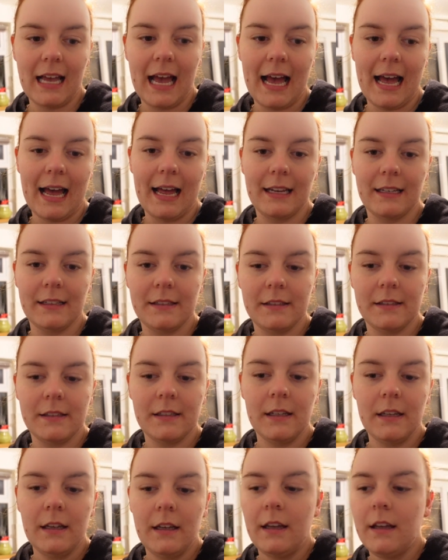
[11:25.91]
and
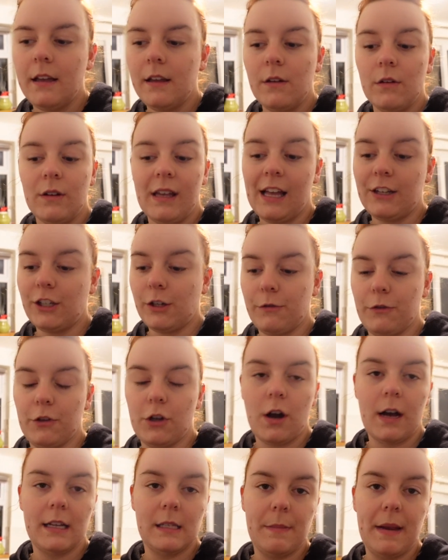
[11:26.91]
catch up with you
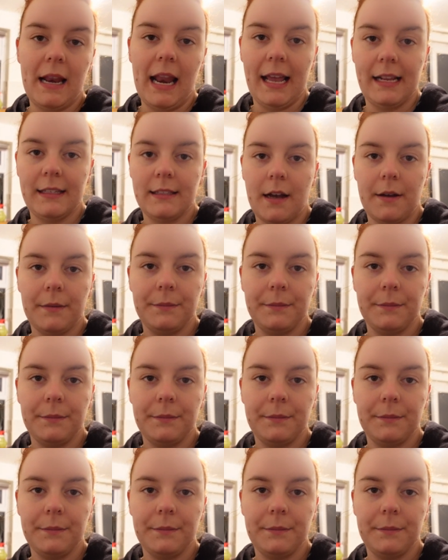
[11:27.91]
guys a bit later.